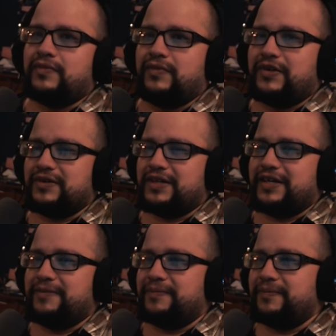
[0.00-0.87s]

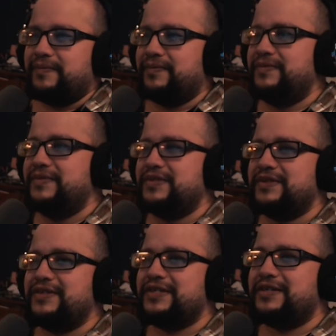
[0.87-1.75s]
Okay,
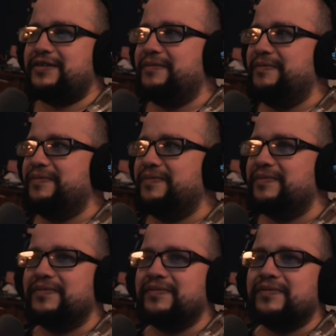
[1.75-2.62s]
so in general,
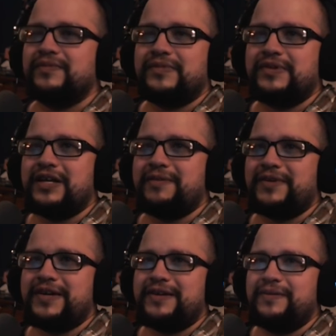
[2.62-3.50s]
not
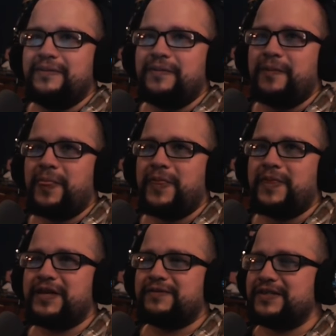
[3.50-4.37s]
bad. Definitely